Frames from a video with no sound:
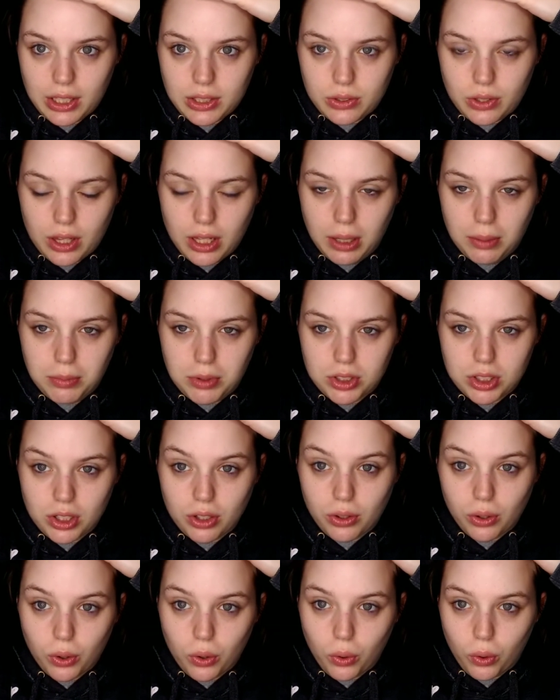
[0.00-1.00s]
so I think I'm just going
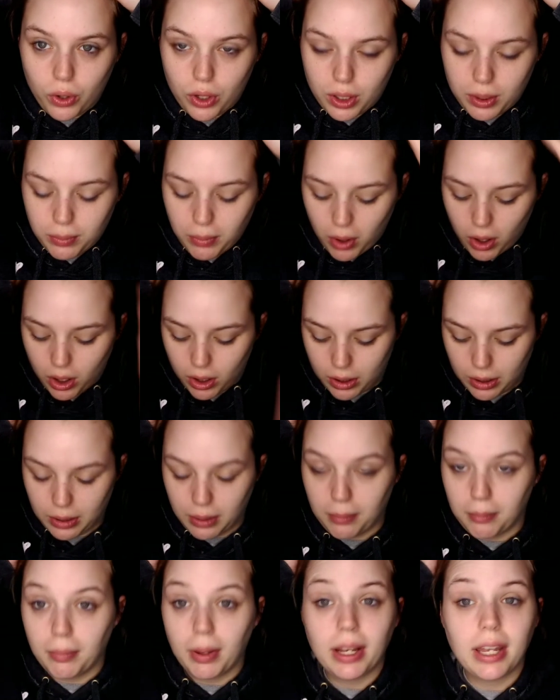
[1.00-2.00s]
to record them on
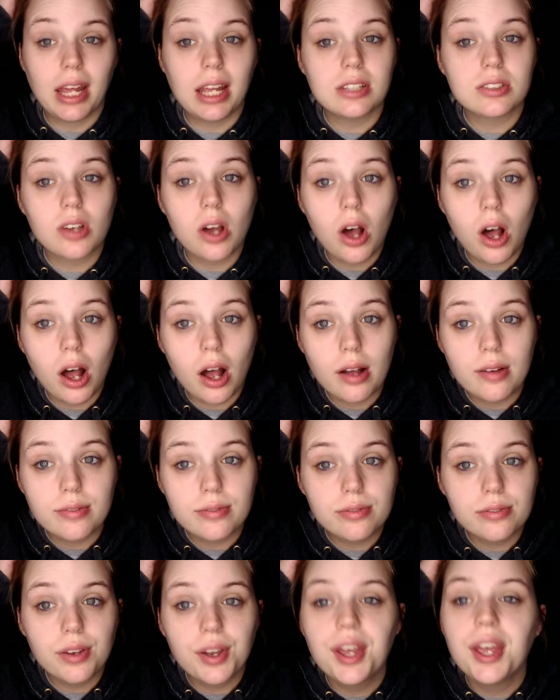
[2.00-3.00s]
my days
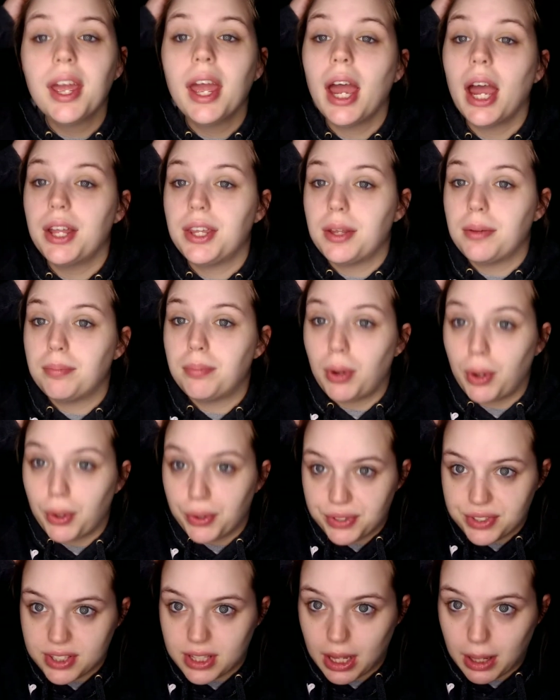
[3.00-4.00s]
off and then
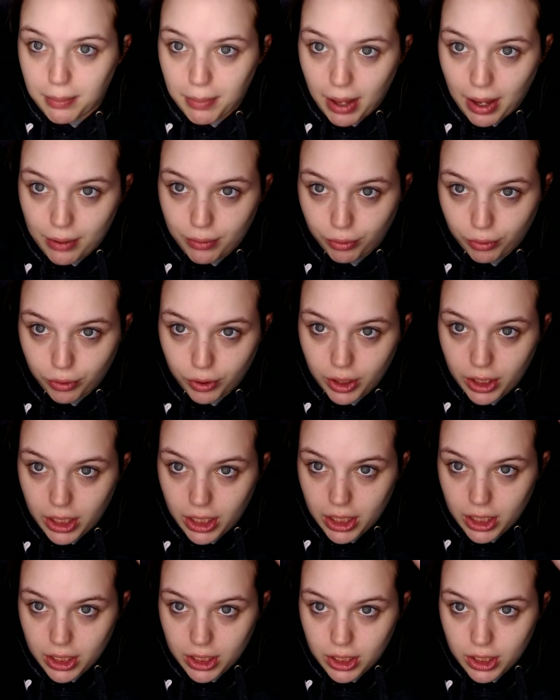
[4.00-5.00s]
post them every